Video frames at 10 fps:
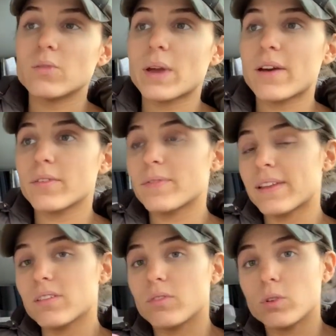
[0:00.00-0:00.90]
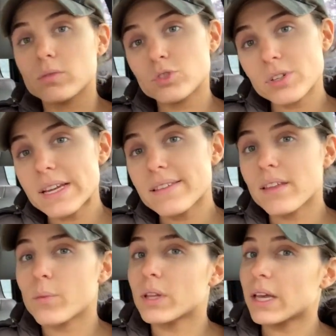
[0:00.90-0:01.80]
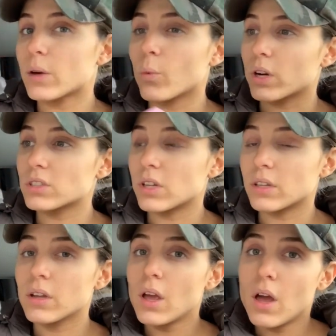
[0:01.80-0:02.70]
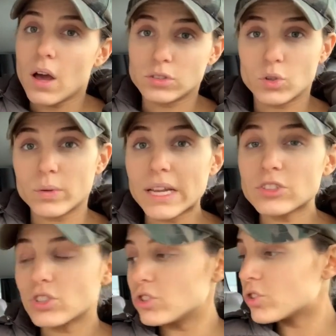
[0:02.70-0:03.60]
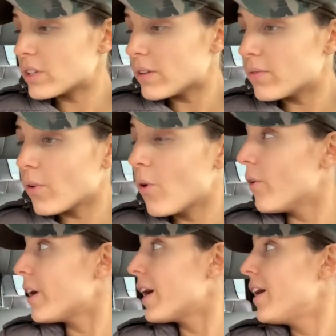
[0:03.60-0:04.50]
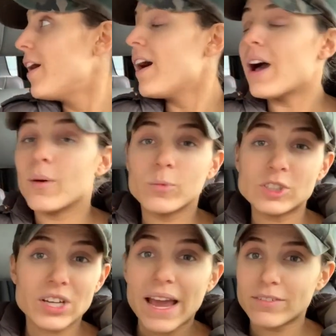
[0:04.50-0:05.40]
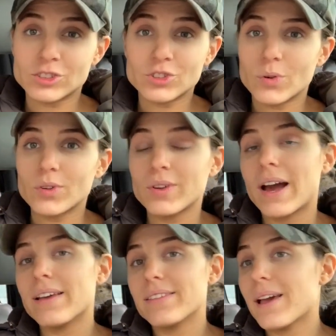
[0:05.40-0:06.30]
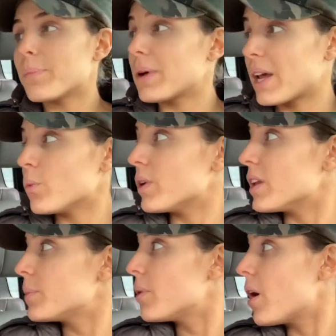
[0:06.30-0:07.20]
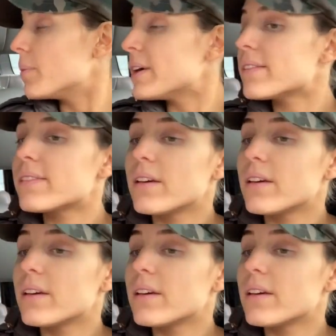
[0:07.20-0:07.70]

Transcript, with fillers: We have a festival of trees that we like work on donation tree for, um, which I haven't showed you guys yet, but I will. I promise.